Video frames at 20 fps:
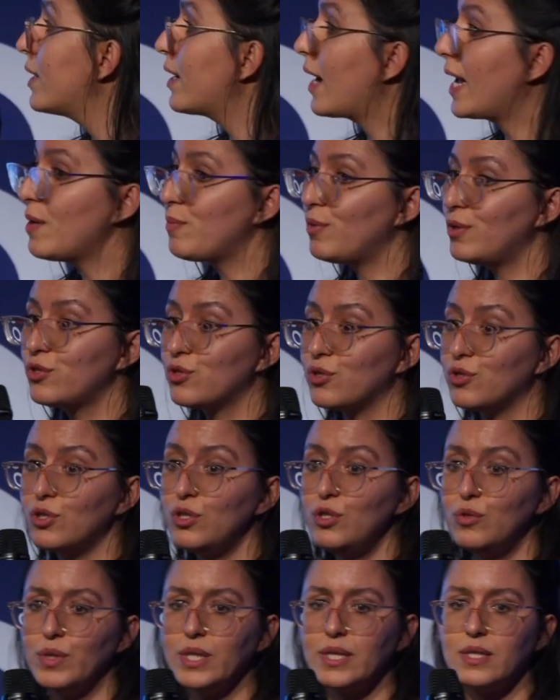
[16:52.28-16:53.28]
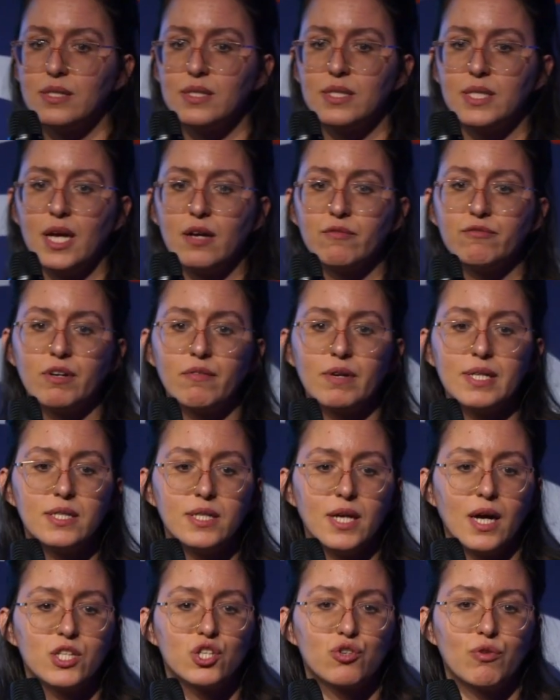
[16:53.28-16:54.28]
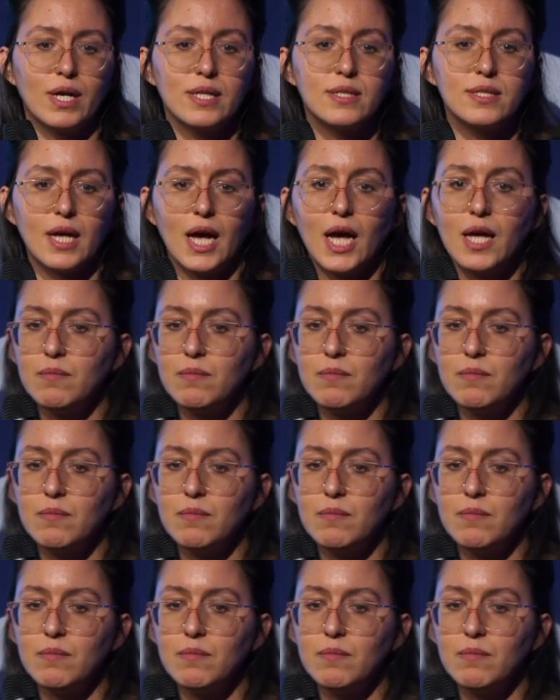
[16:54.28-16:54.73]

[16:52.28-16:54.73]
able to do with this DM Verity at runtime